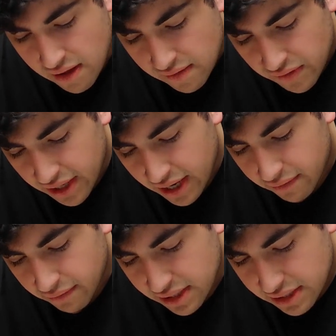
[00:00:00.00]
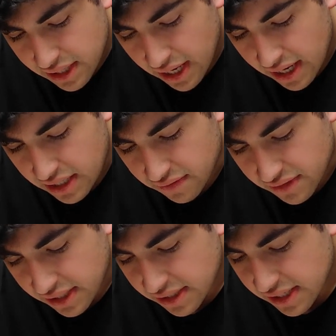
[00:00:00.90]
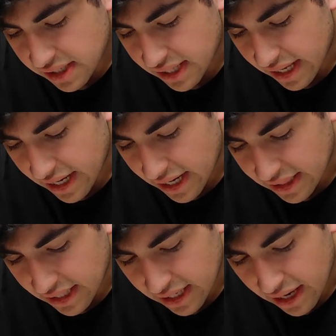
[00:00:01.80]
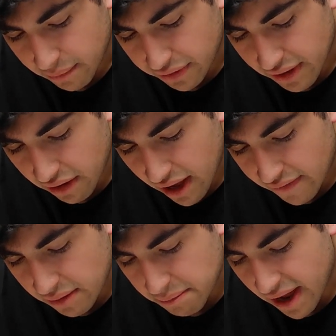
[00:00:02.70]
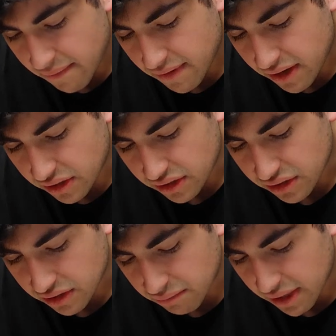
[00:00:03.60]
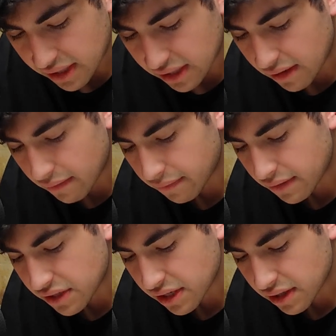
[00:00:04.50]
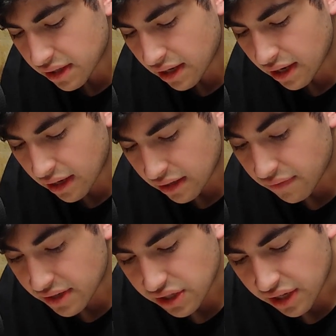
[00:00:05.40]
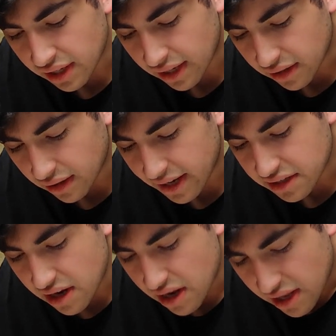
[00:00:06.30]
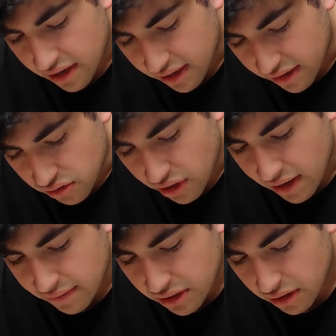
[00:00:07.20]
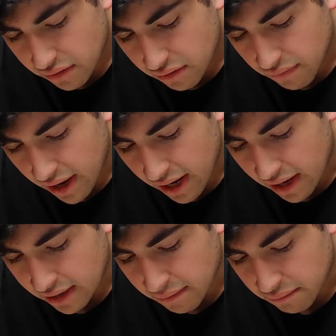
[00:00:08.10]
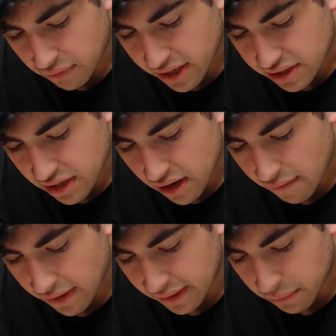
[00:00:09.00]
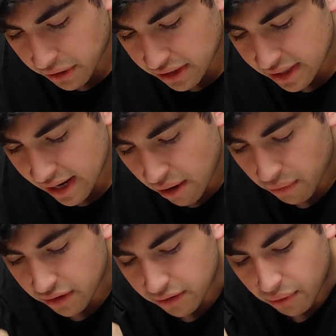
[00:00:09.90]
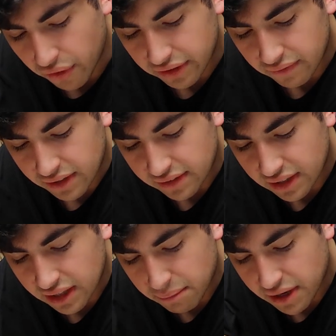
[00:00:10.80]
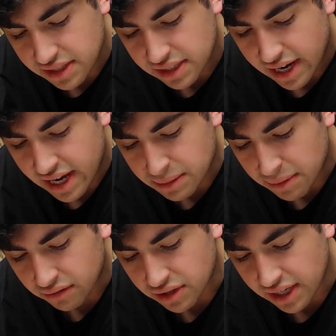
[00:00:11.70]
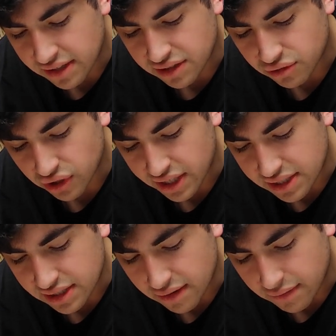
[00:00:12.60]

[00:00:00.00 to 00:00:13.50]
He had reached the age of 16 then, I think, and without having bad features or being deficient in intellect, he contrived to convey an impression of inward and outward repulsiveness that the present aspect retains no traces of.